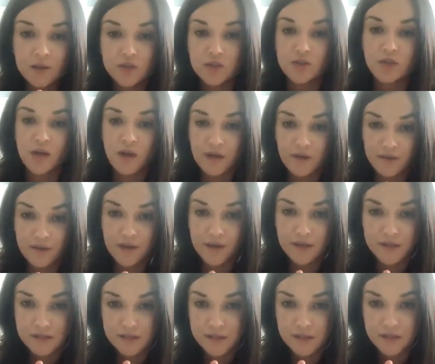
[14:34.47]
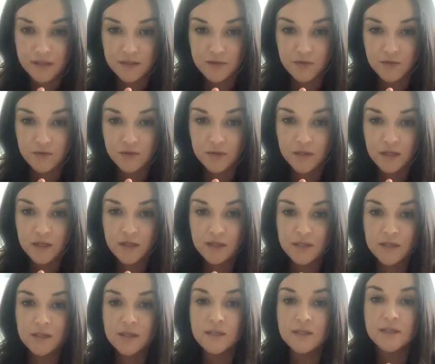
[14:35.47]
there's a lot of things to
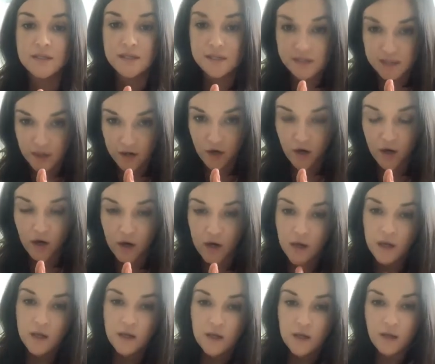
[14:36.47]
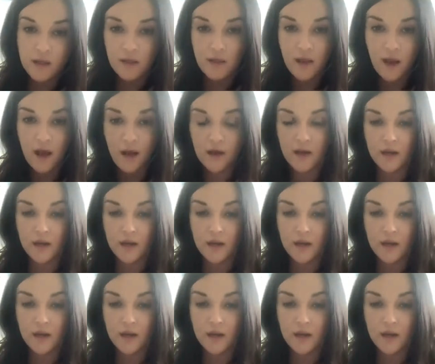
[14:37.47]
consider in that.